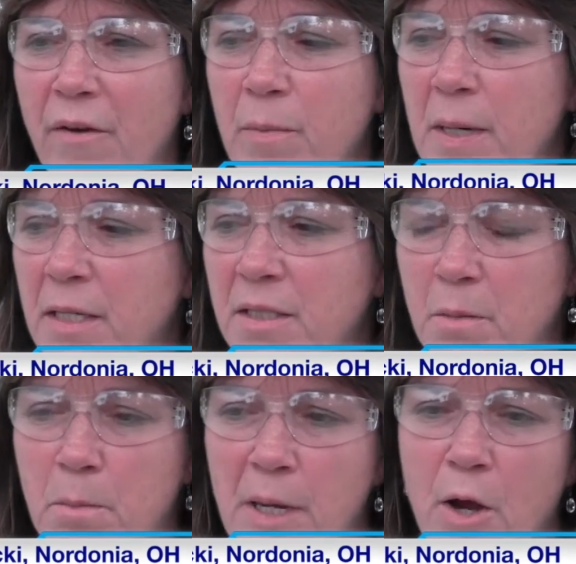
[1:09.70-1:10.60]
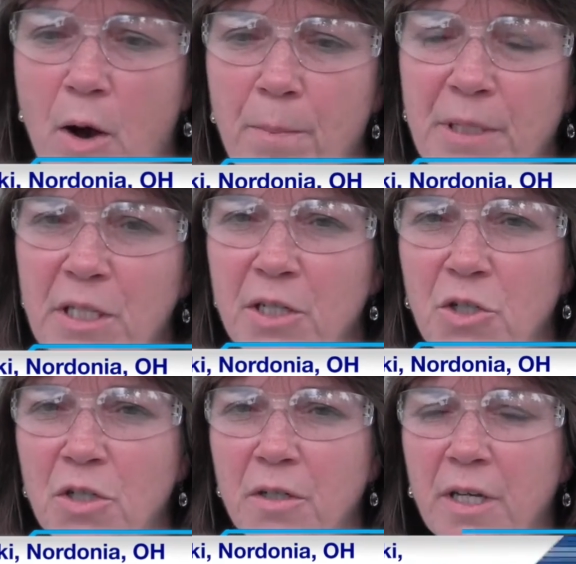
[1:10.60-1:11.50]
everybody's a big
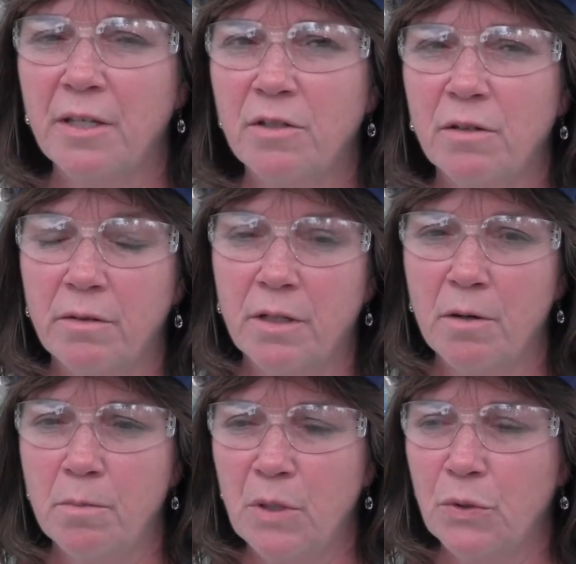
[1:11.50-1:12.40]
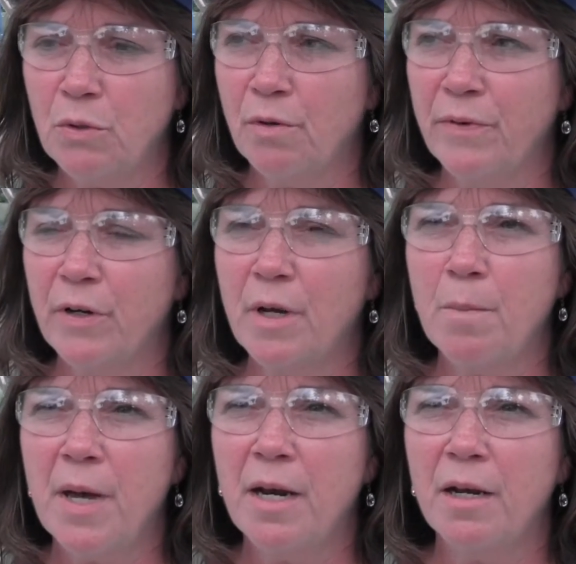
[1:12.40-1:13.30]
competition. Kids are, you know, in middle school are very
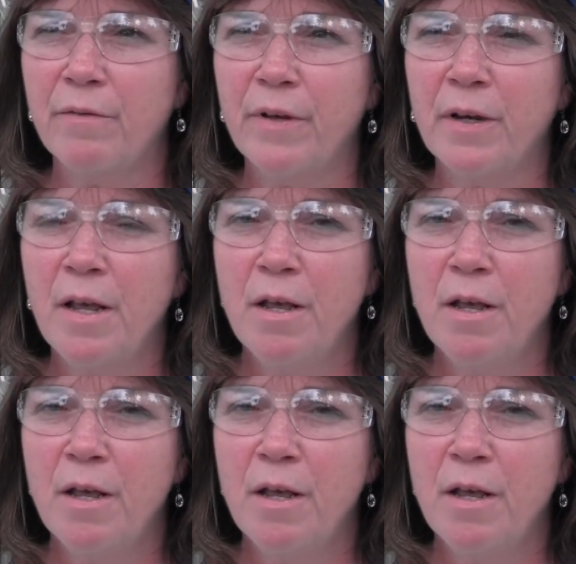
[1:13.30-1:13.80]
competitive, and